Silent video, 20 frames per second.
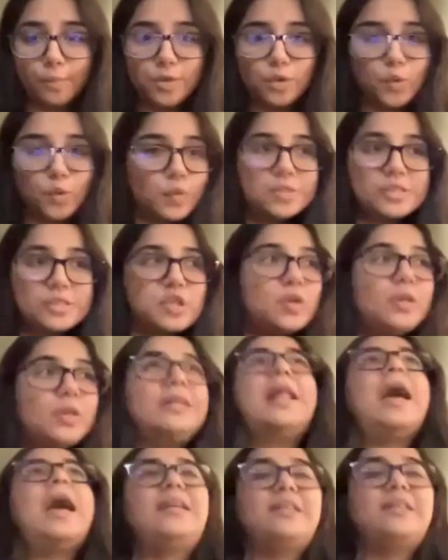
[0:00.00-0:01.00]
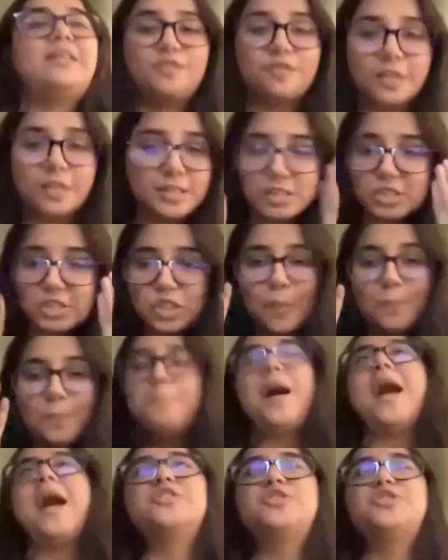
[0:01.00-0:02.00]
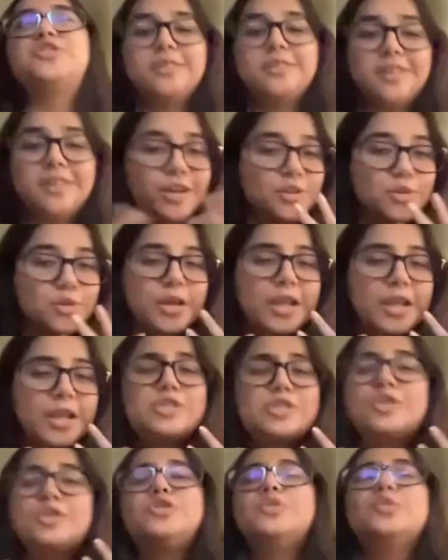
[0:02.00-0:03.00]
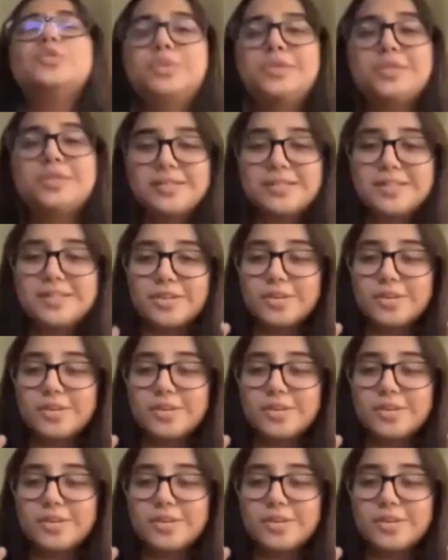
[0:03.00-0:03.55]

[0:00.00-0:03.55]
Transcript: It's your life and it's your passion, and you get to do this.